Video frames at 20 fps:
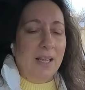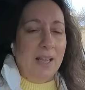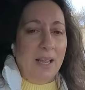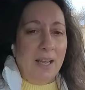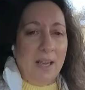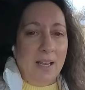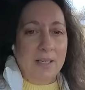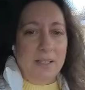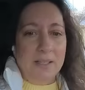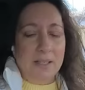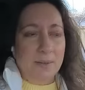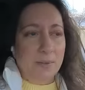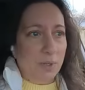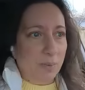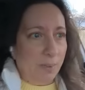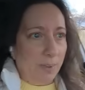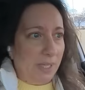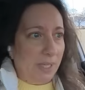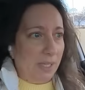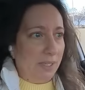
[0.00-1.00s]
And it seems
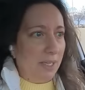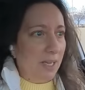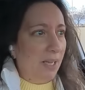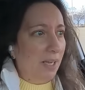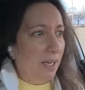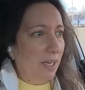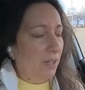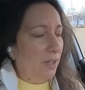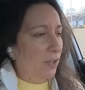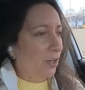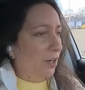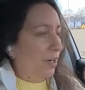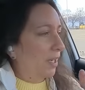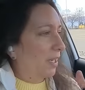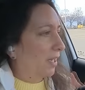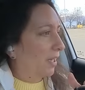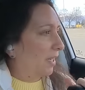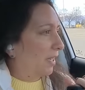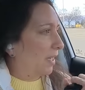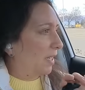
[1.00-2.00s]
to be that either
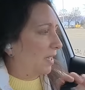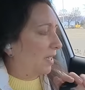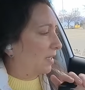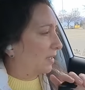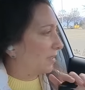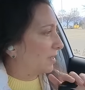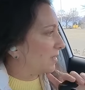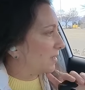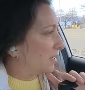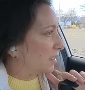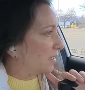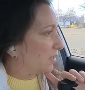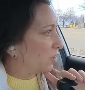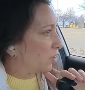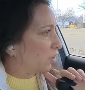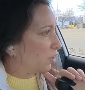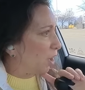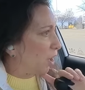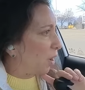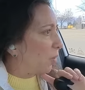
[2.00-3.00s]
is
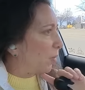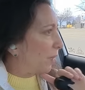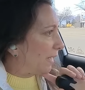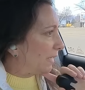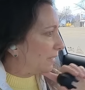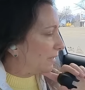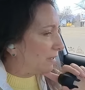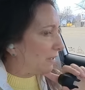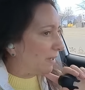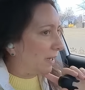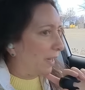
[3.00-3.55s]
snowing,